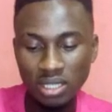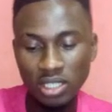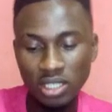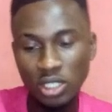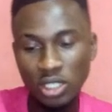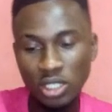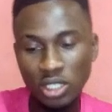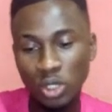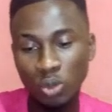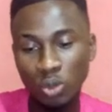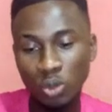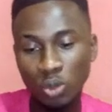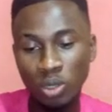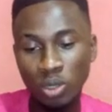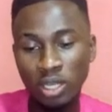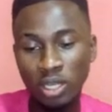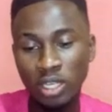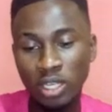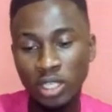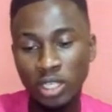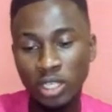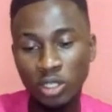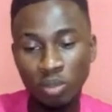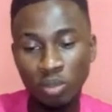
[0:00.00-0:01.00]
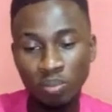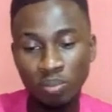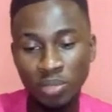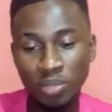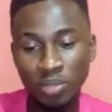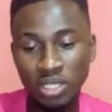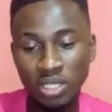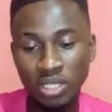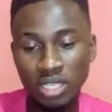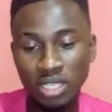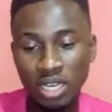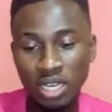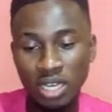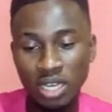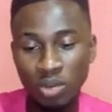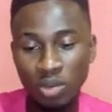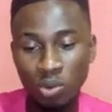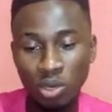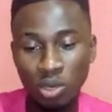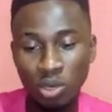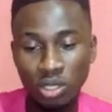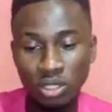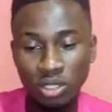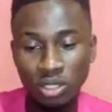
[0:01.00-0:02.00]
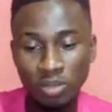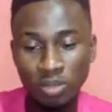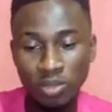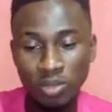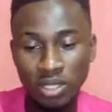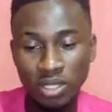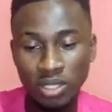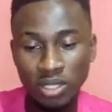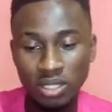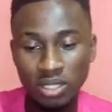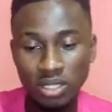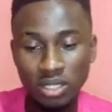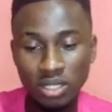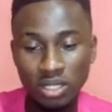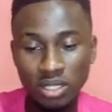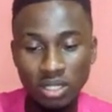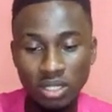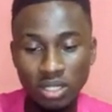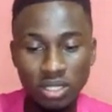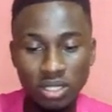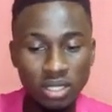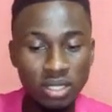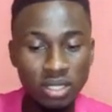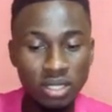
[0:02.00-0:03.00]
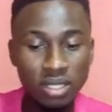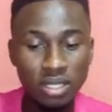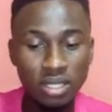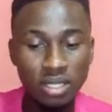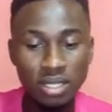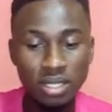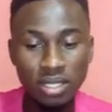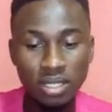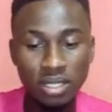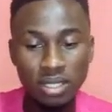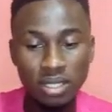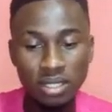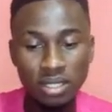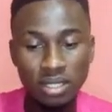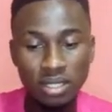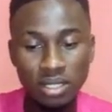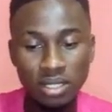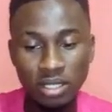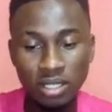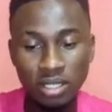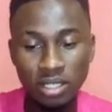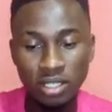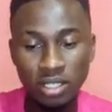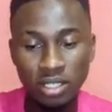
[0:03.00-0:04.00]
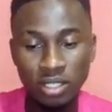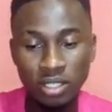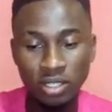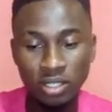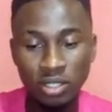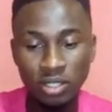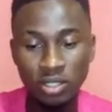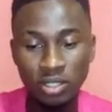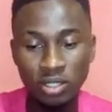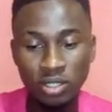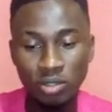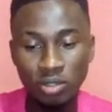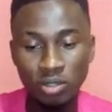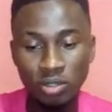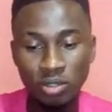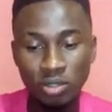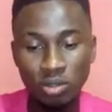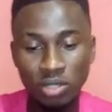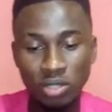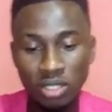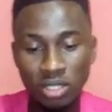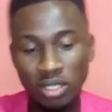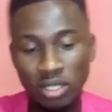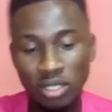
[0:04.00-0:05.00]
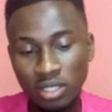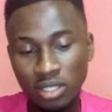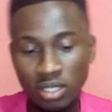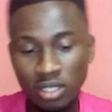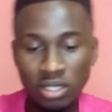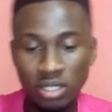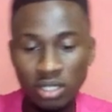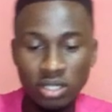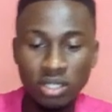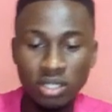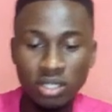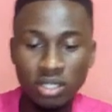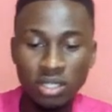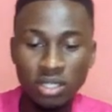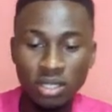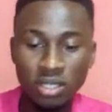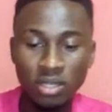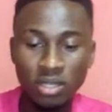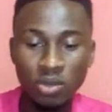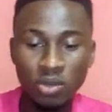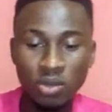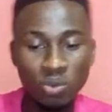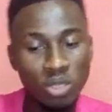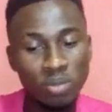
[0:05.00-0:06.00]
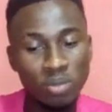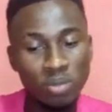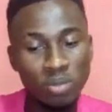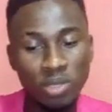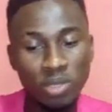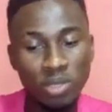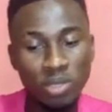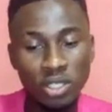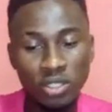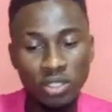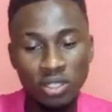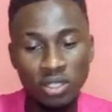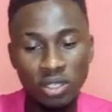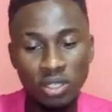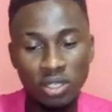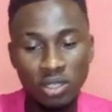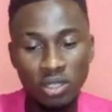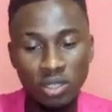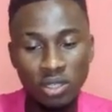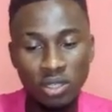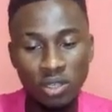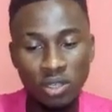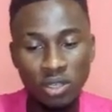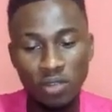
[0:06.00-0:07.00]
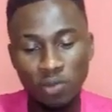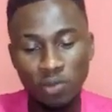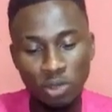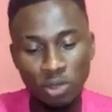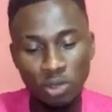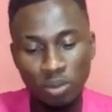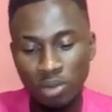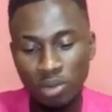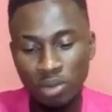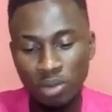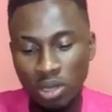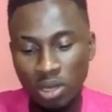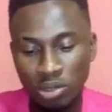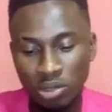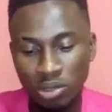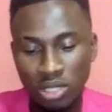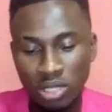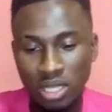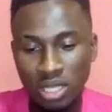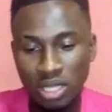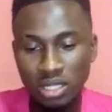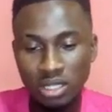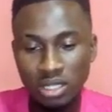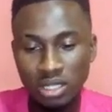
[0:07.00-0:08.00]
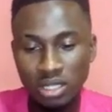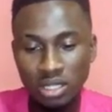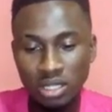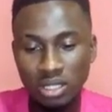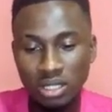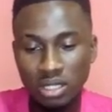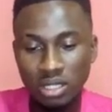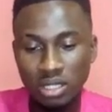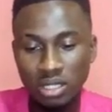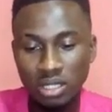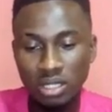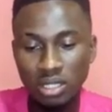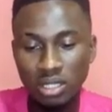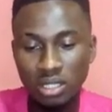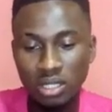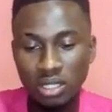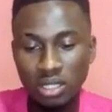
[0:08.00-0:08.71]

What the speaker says: this is where your media workspace. Then you could say this workspace for your browsers.